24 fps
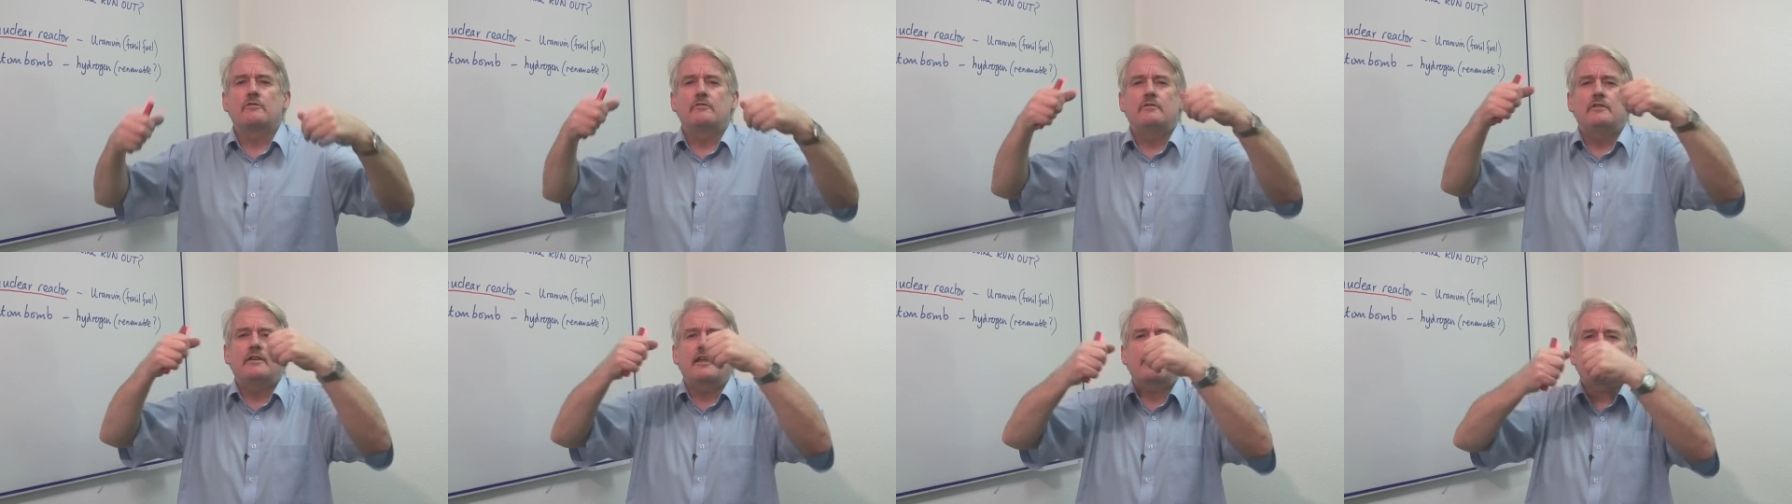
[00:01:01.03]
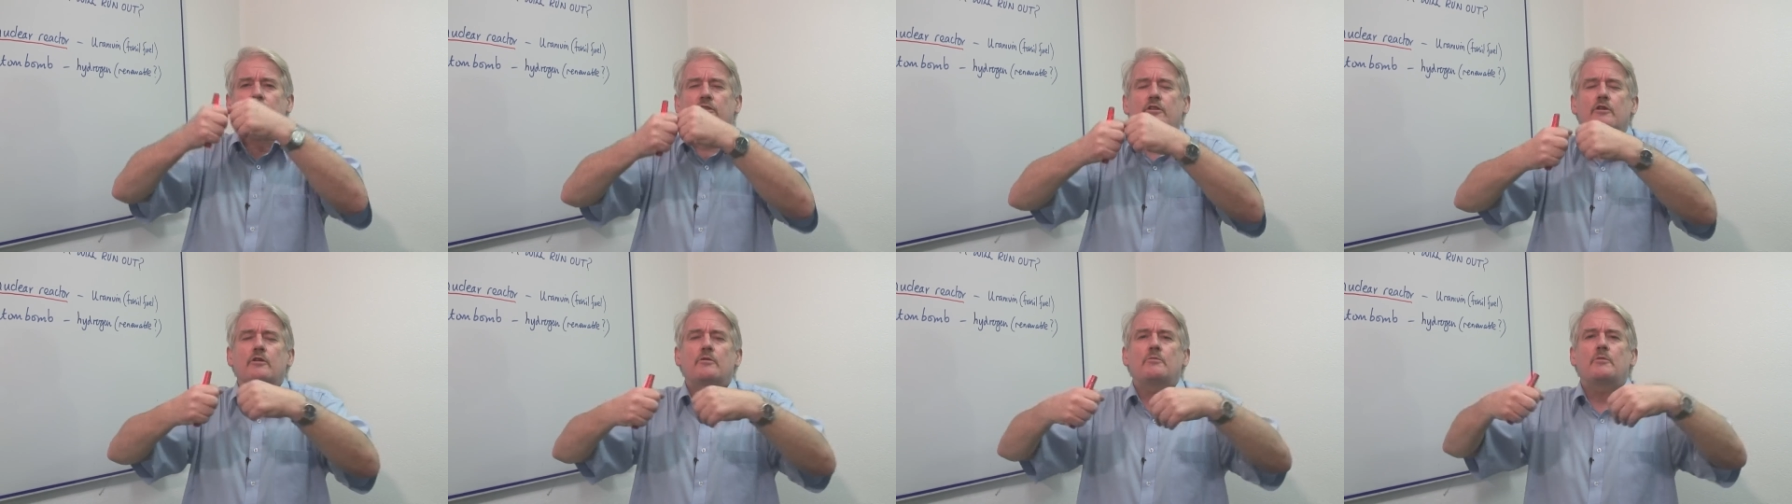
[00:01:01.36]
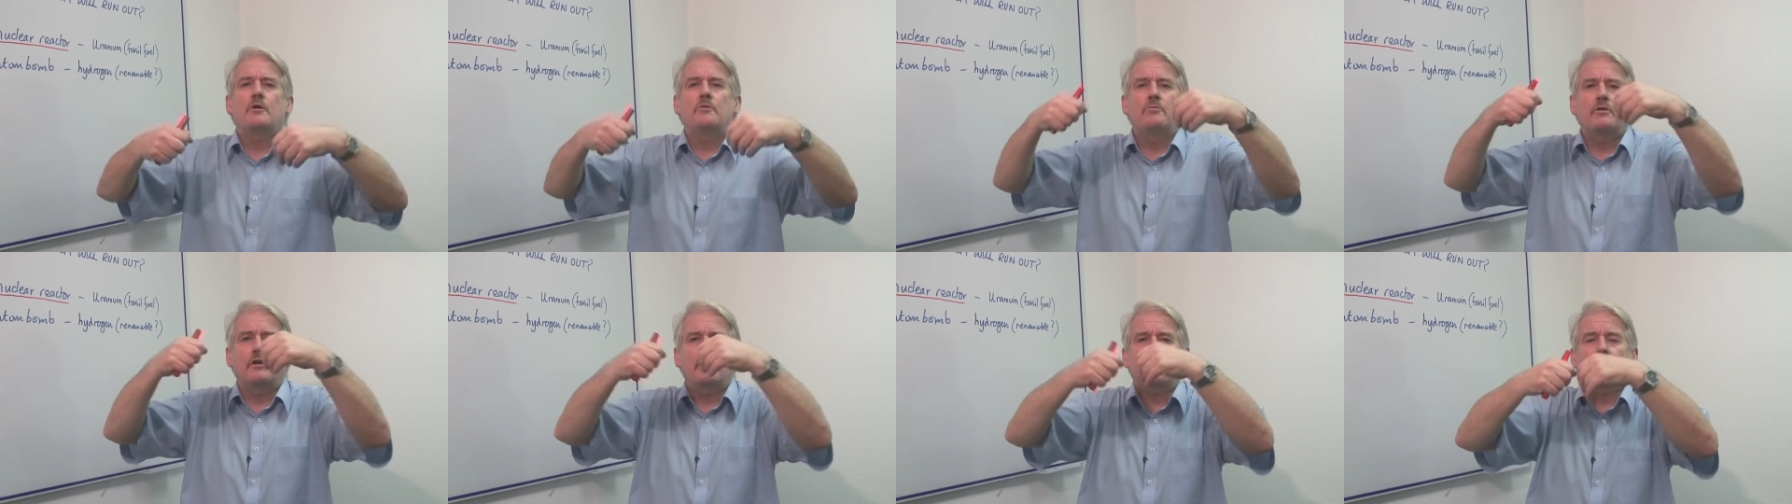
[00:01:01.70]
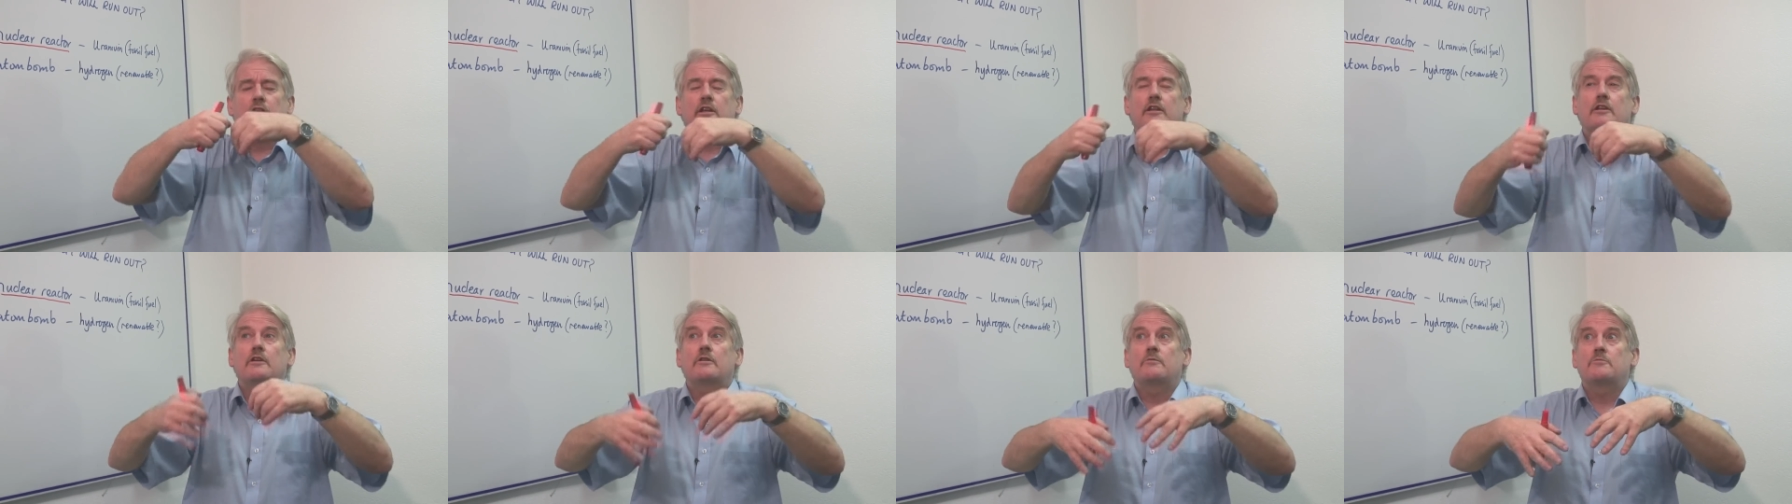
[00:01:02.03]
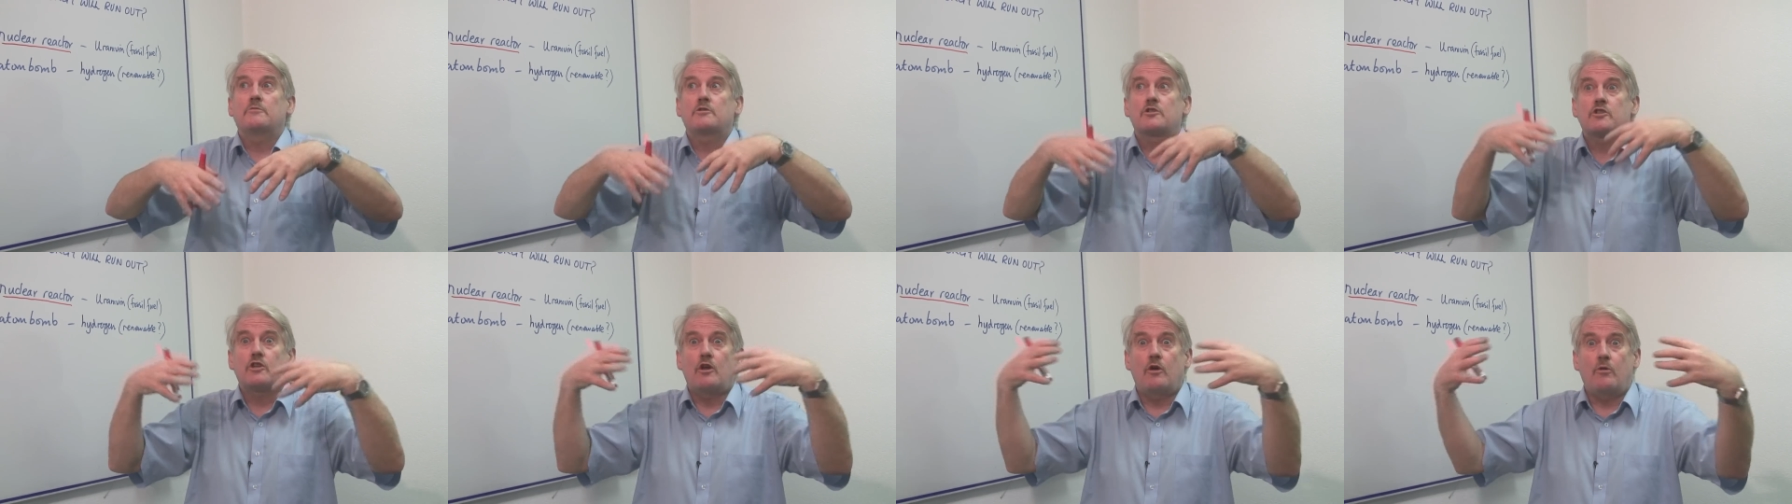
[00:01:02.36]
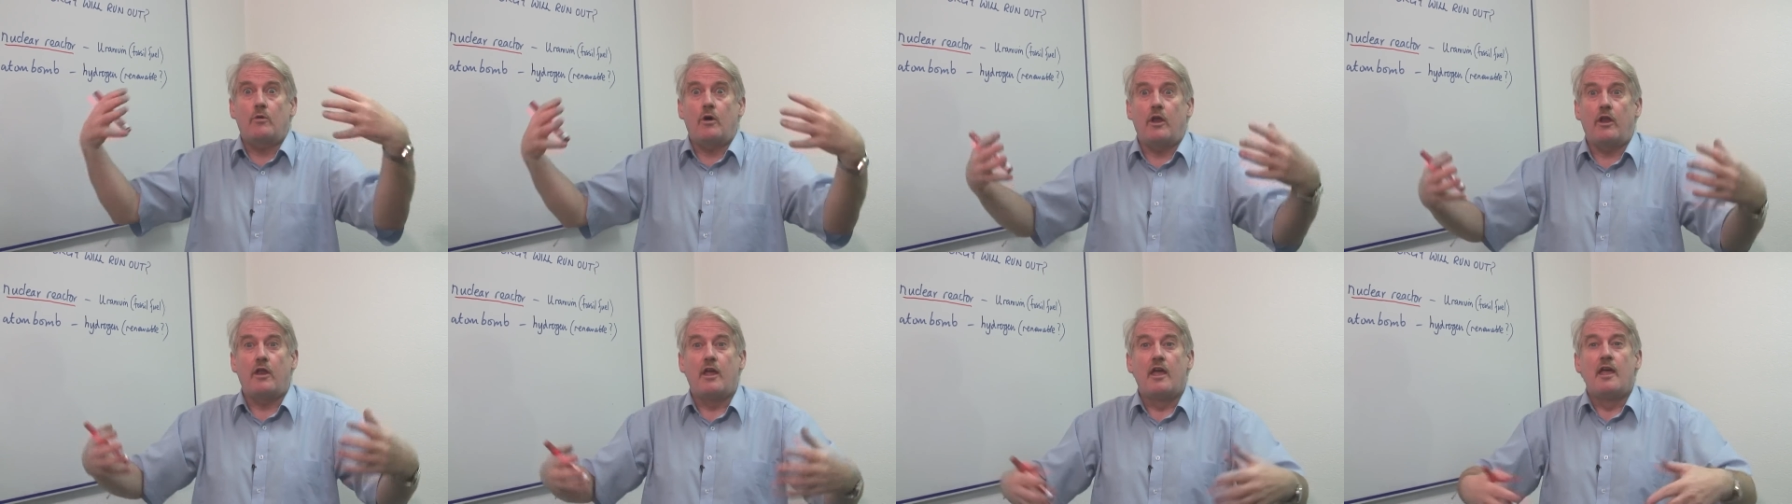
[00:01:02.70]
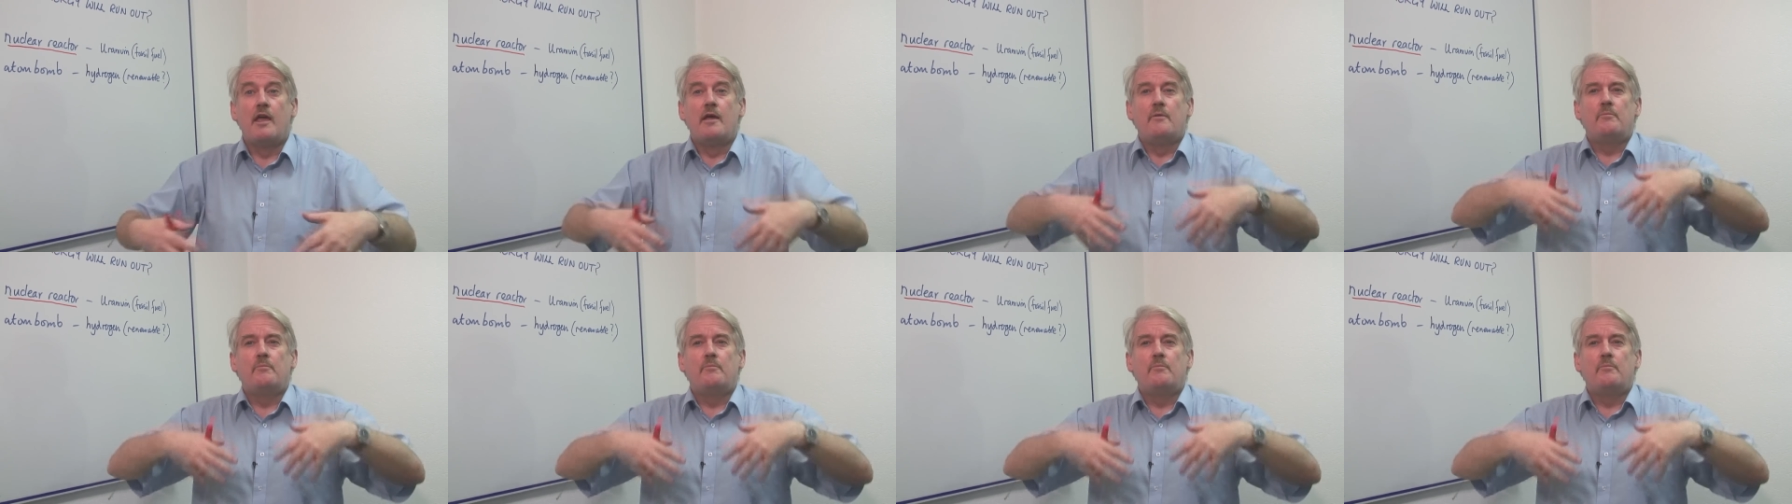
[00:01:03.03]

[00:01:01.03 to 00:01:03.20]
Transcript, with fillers: lithium and beryllium and so on,